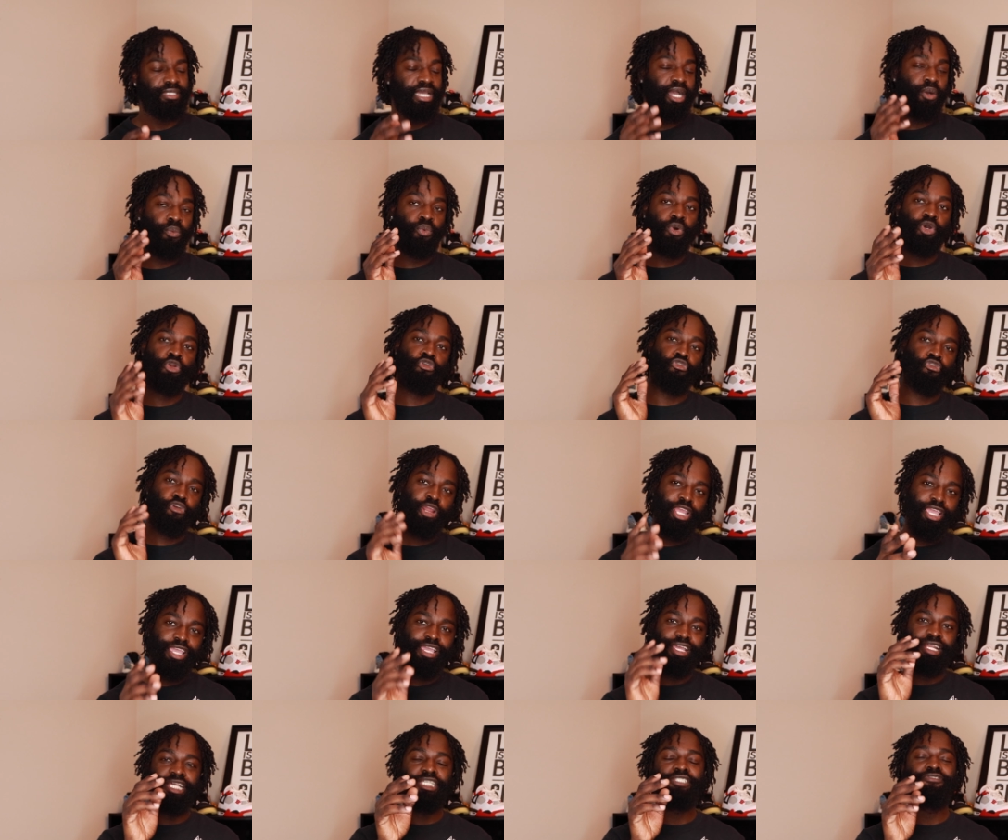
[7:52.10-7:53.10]
I would
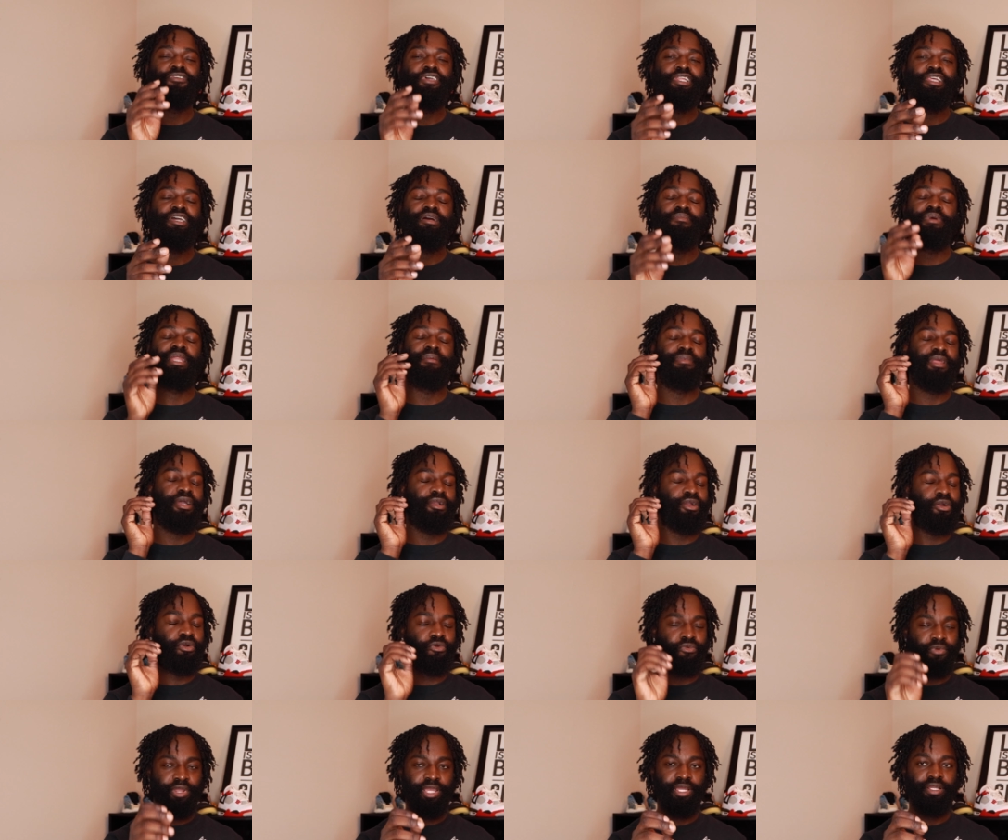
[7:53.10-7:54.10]
rant in this video, but I'm not
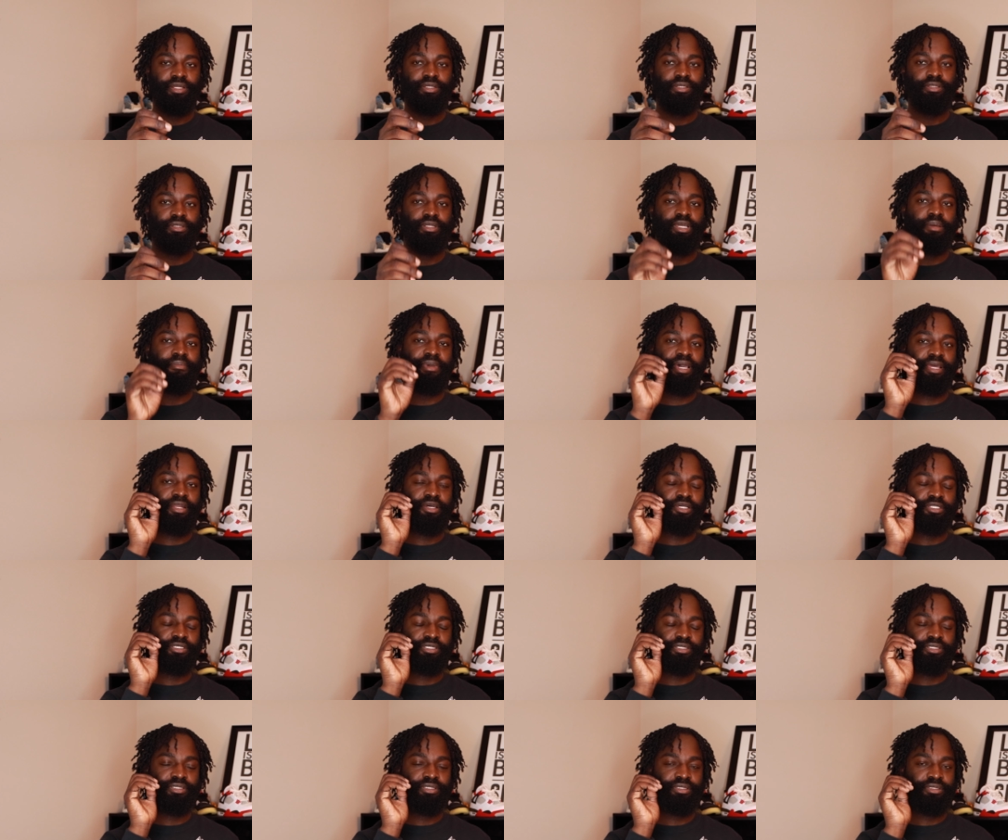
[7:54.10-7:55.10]
gonna rant about
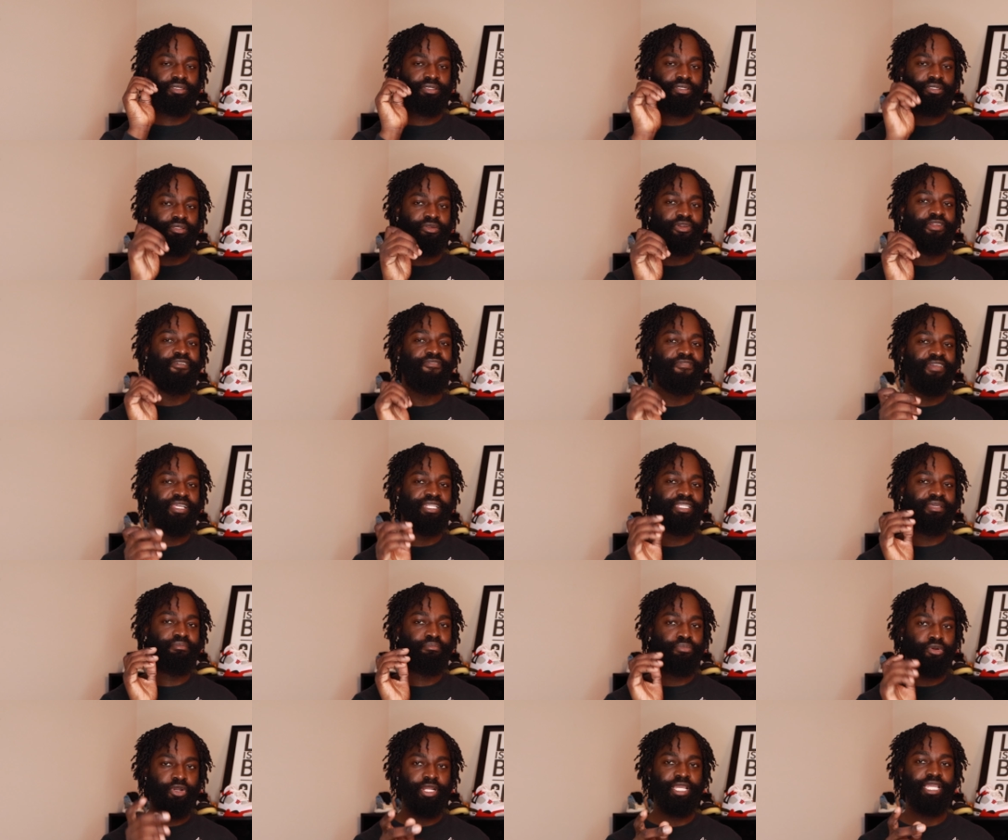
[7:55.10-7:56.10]
those
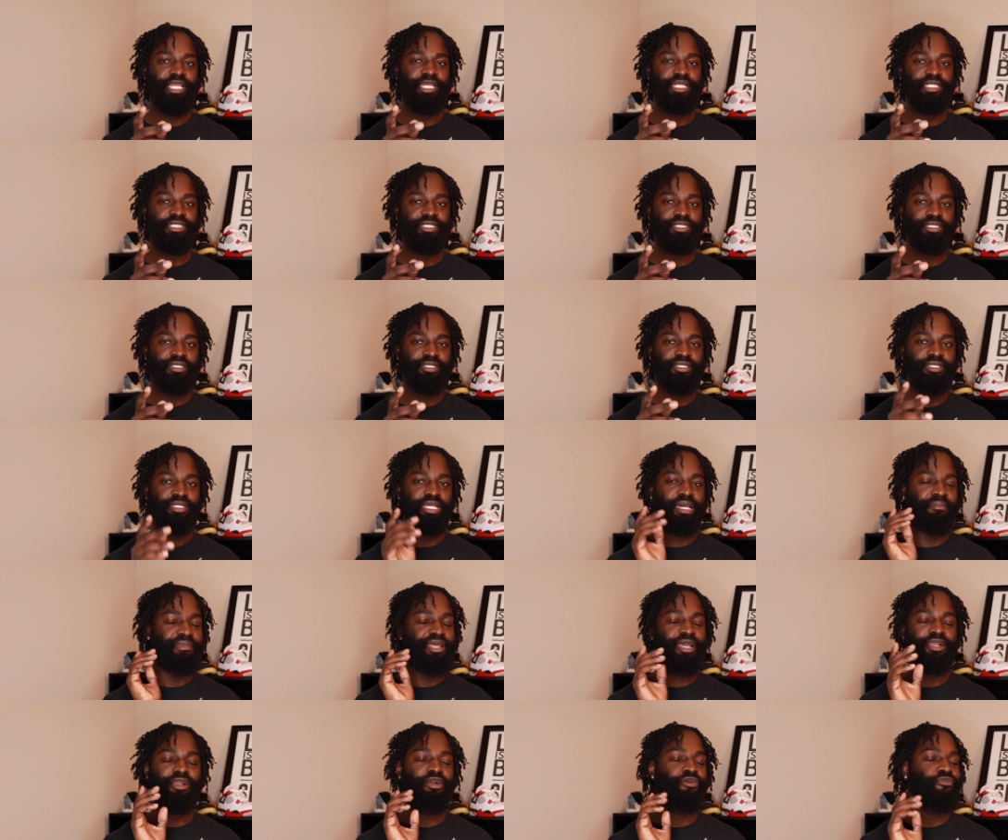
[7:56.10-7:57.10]
350 Breds.
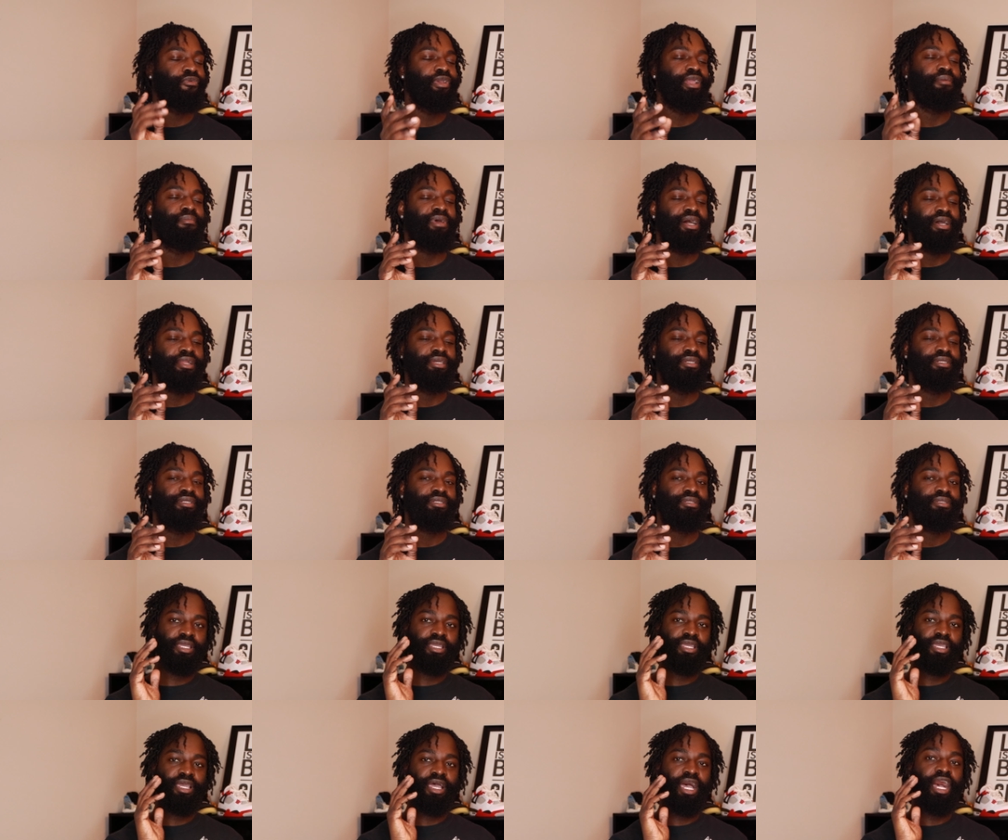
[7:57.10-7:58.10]
I'm not gonna rant about it.
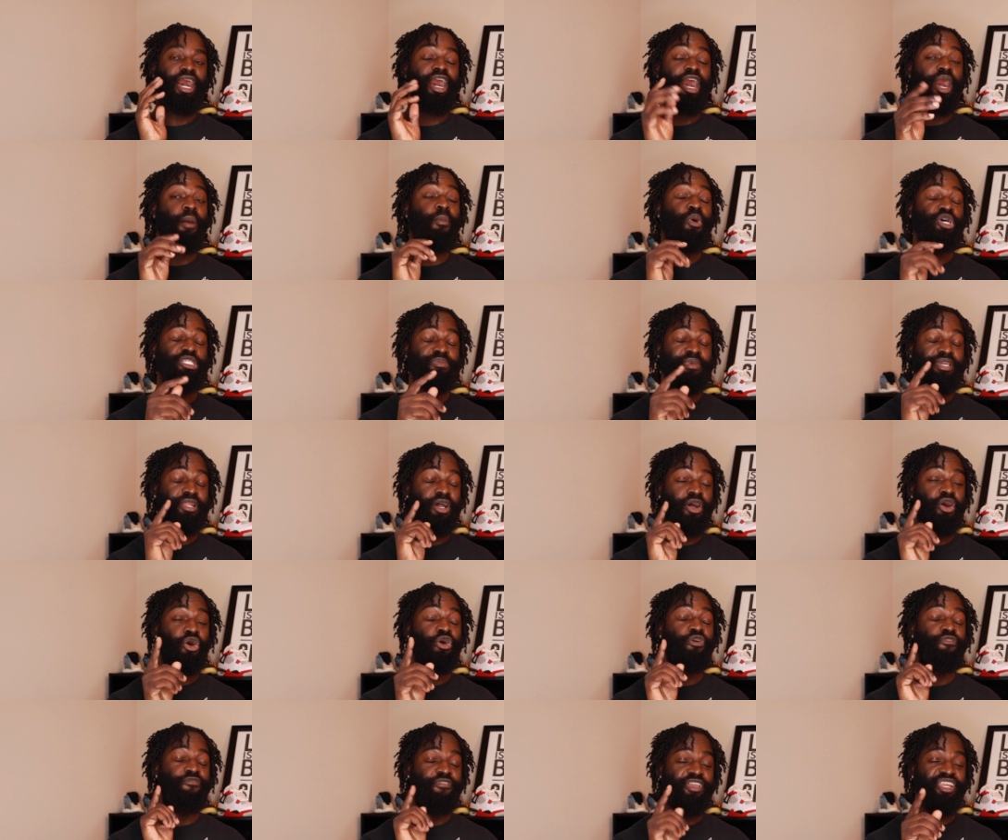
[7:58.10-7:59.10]
I almost made a
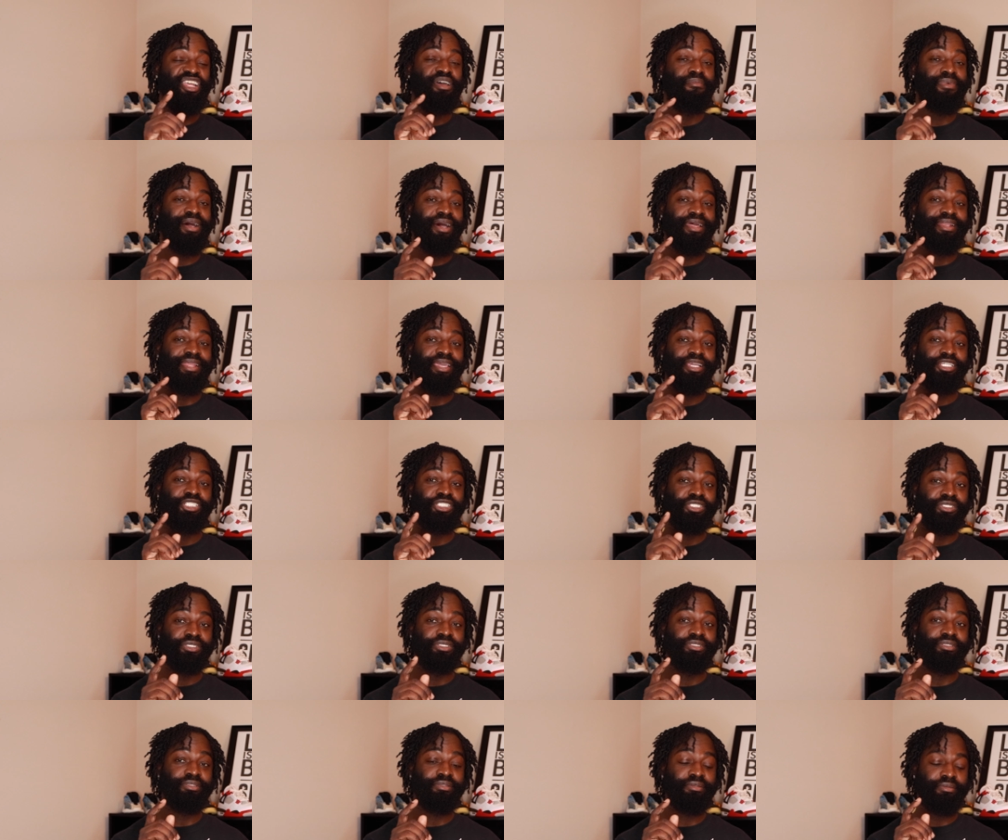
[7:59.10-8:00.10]
whole video about that
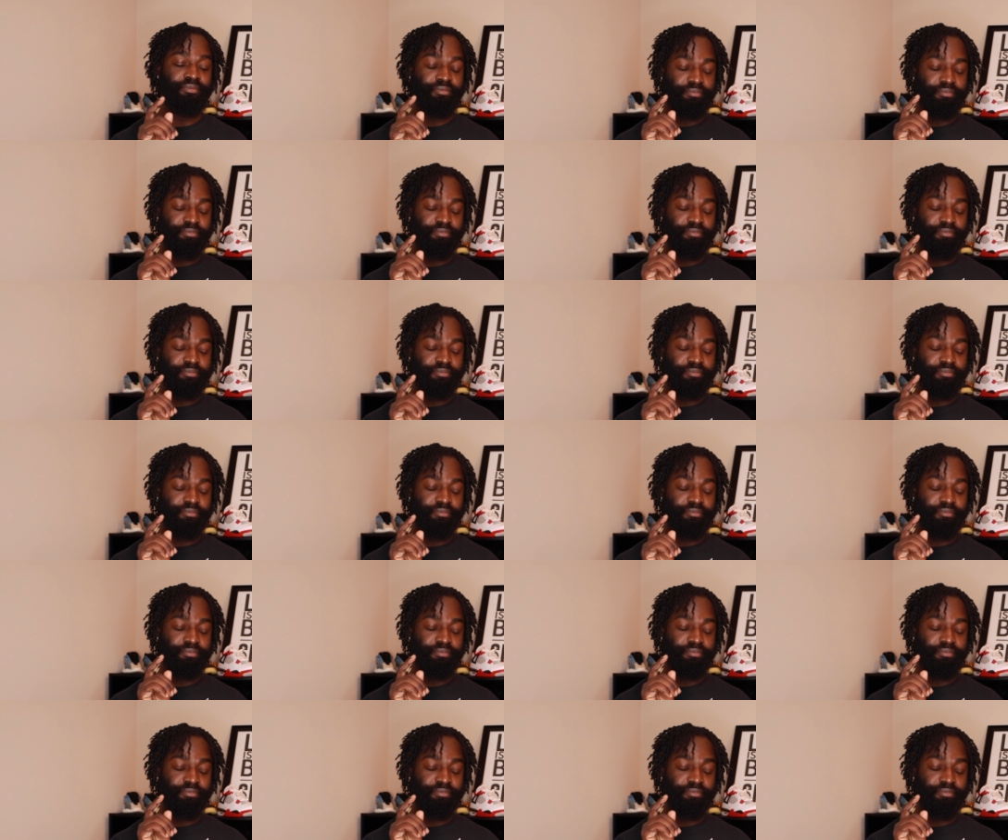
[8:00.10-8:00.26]
shoe.